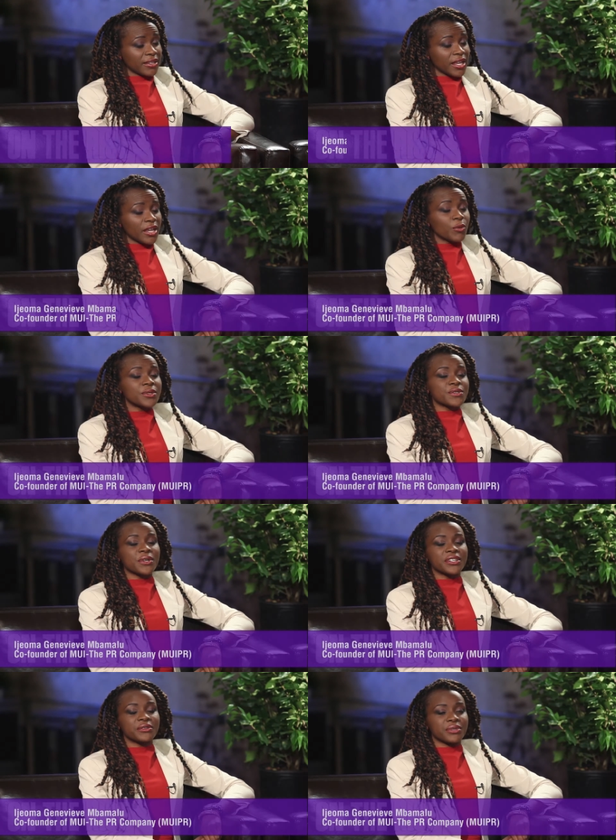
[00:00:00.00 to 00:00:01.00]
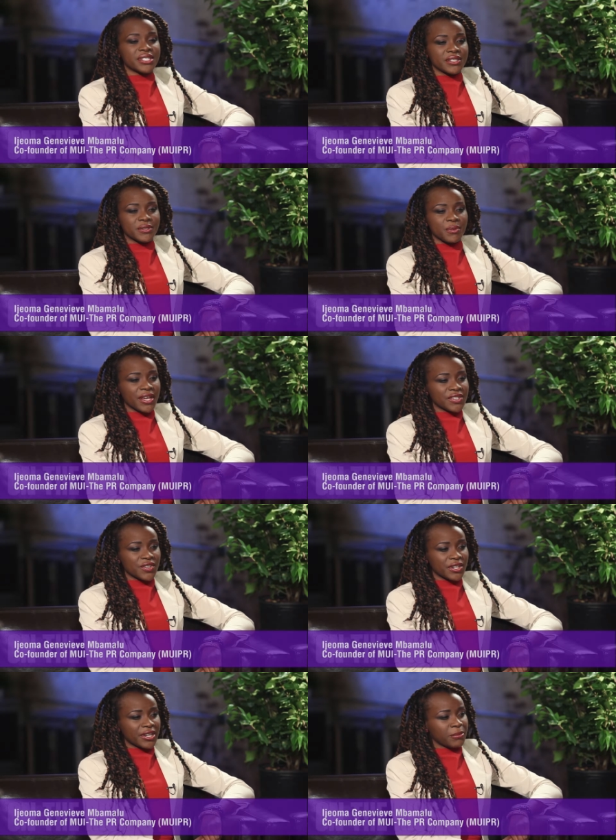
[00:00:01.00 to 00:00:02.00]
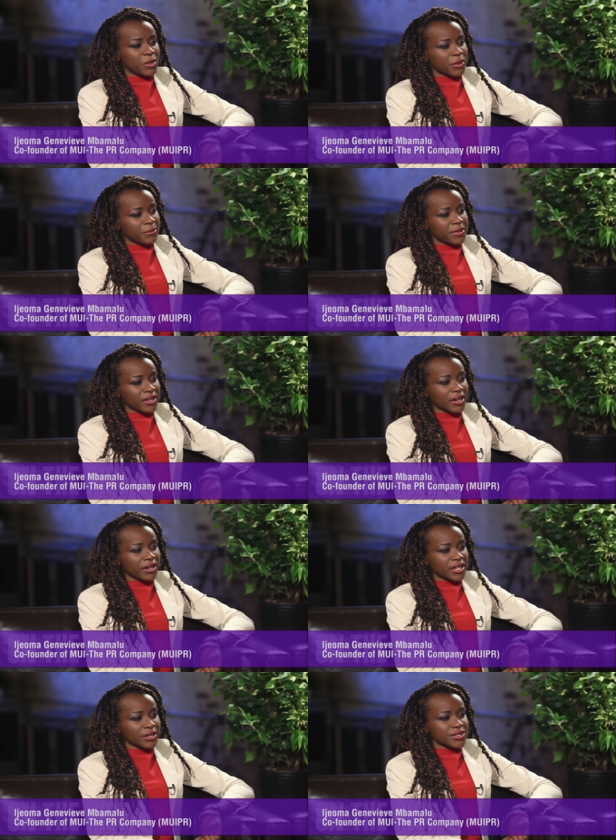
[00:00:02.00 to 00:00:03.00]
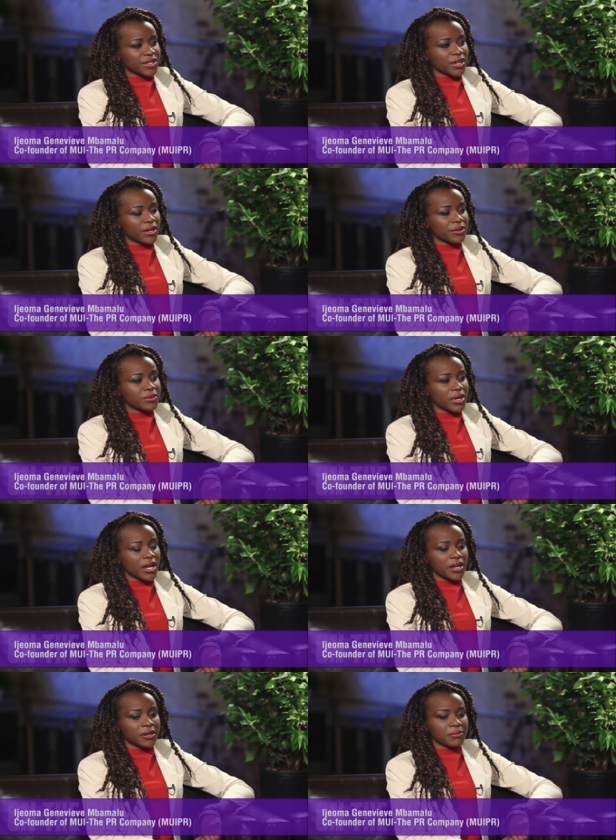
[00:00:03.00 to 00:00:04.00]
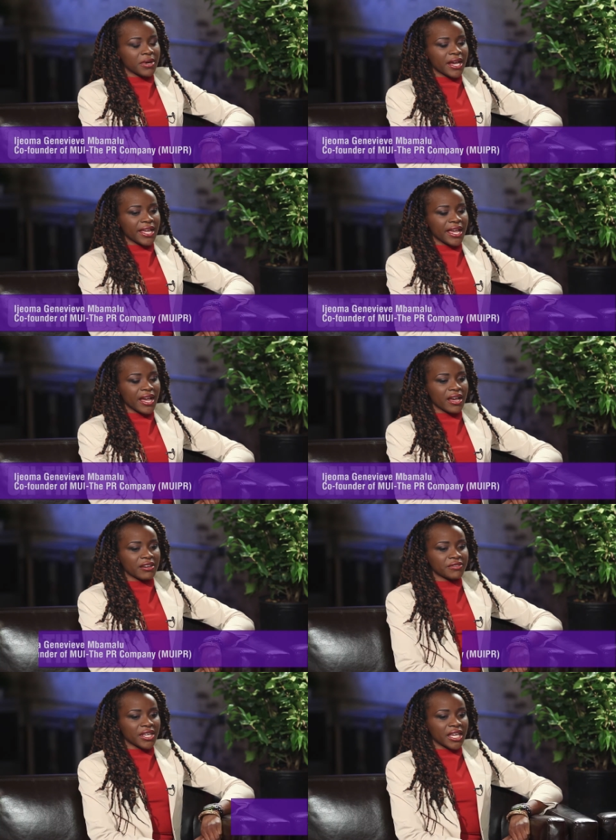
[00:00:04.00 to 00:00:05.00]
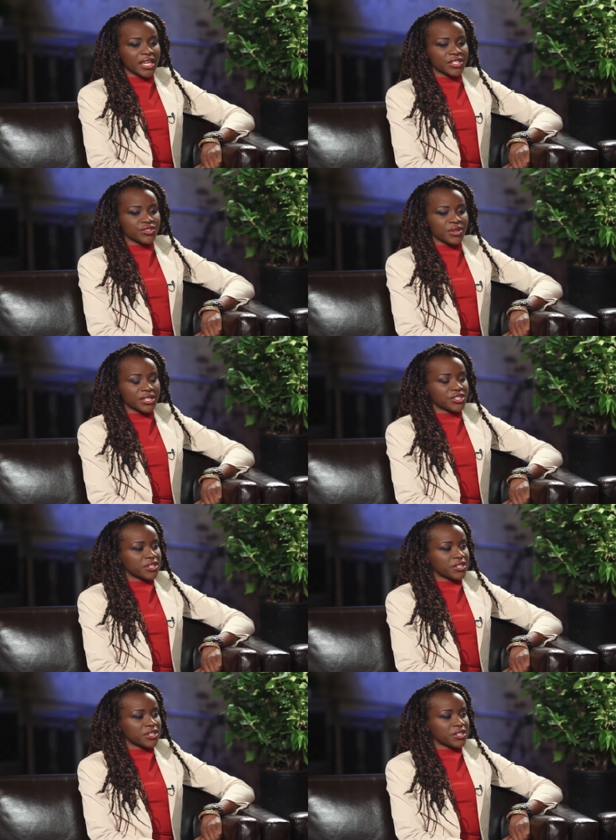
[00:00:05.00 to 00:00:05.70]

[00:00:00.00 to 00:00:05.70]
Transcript: Well, it's one of the reasons why I started MUIPR years ago. I have a strategy